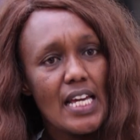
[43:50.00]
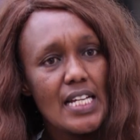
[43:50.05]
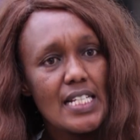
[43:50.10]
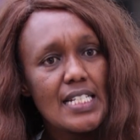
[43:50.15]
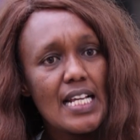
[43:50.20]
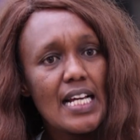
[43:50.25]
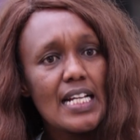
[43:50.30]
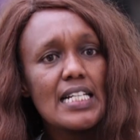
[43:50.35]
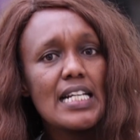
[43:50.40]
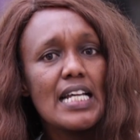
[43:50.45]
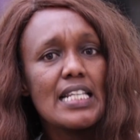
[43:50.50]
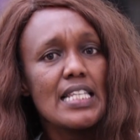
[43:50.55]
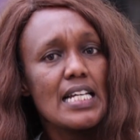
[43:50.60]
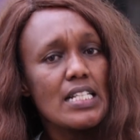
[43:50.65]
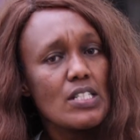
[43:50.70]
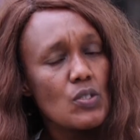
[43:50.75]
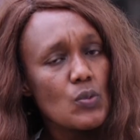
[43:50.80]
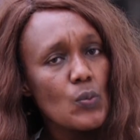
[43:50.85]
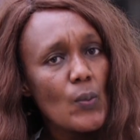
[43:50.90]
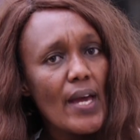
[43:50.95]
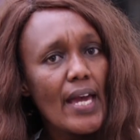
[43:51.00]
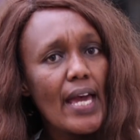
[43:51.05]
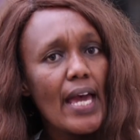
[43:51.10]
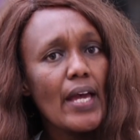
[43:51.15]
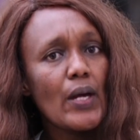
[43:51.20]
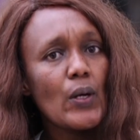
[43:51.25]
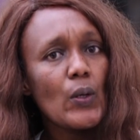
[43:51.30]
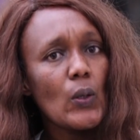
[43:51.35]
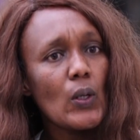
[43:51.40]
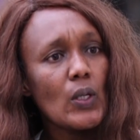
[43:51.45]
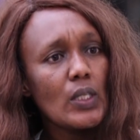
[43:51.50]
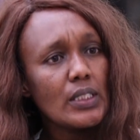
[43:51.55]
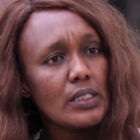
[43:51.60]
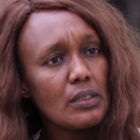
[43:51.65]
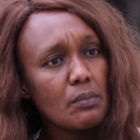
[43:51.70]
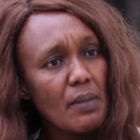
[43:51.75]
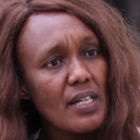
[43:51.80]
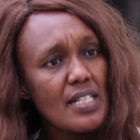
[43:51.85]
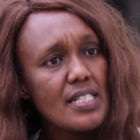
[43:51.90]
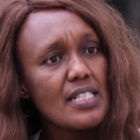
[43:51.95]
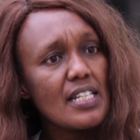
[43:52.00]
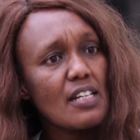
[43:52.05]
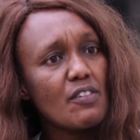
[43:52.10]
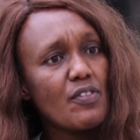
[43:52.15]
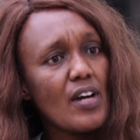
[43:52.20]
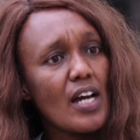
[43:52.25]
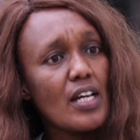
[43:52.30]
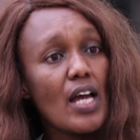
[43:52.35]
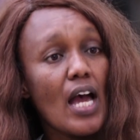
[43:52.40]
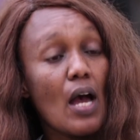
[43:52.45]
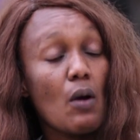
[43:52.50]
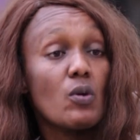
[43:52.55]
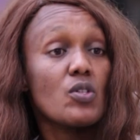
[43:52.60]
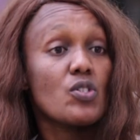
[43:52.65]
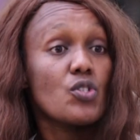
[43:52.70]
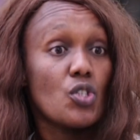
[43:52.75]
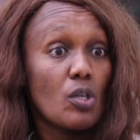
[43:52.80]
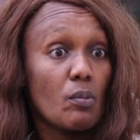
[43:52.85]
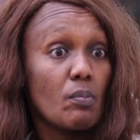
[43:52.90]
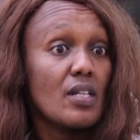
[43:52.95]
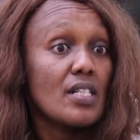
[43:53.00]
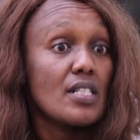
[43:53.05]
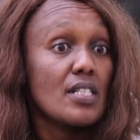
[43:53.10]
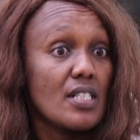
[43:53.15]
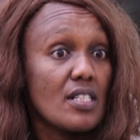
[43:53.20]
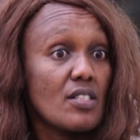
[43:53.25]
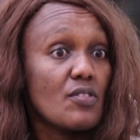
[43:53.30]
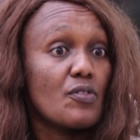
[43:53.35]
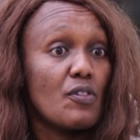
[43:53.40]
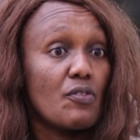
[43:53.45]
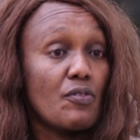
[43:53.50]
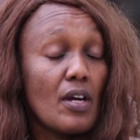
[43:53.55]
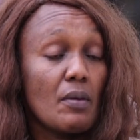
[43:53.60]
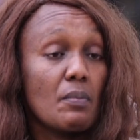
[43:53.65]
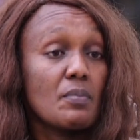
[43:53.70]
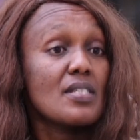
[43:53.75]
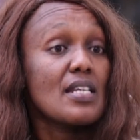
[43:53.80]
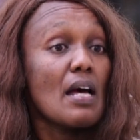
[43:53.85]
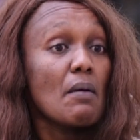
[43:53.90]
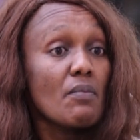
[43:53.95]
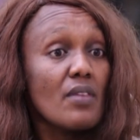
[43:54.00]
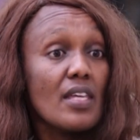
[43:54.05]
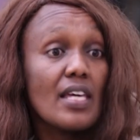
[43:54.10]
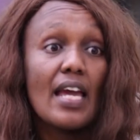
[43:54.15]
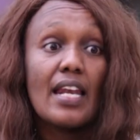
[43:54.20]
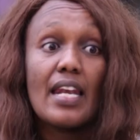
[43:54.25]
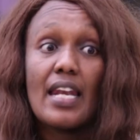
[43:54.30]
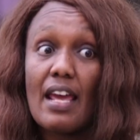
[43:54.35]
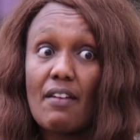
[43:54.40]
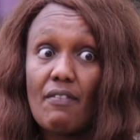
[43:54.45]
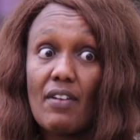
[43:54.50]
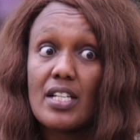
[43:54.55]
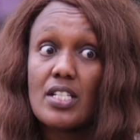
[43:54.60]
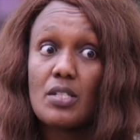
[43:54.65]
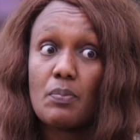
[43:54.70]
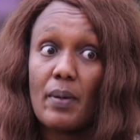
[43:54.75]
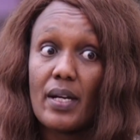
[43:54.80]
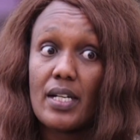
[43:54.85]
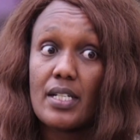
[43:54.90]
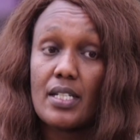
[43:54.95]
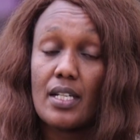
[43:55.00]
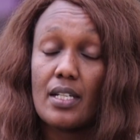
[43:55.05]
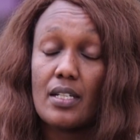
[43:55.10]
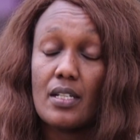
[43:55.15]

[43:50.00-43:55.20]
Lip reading: Exactly, and that's why I called myself, I was joblessness for 5, something I never expected.